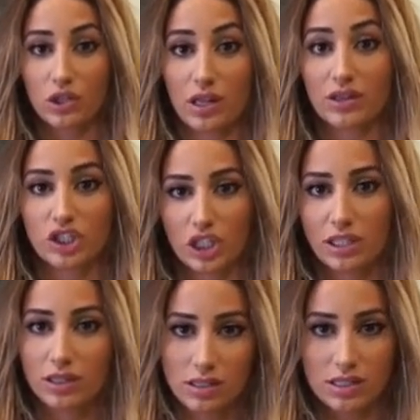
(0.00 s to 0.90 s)
that the
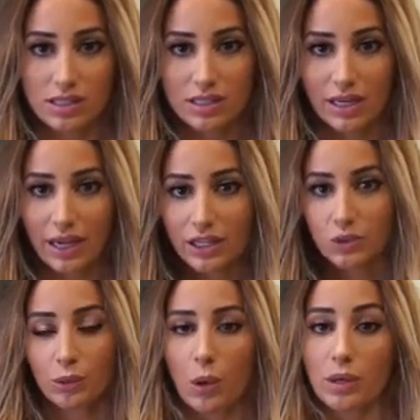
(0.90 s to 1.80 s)
chicken doesn't stick,
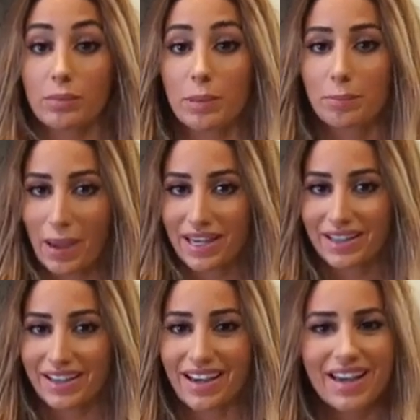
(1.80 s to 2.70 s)
because we're going to be
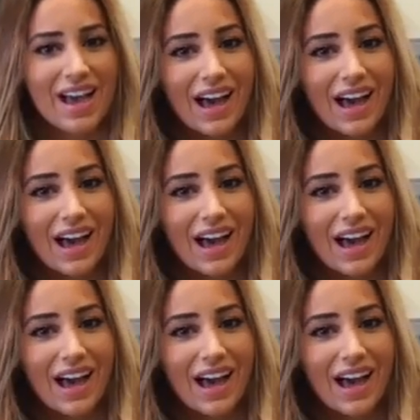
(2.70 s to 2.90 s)
baking it.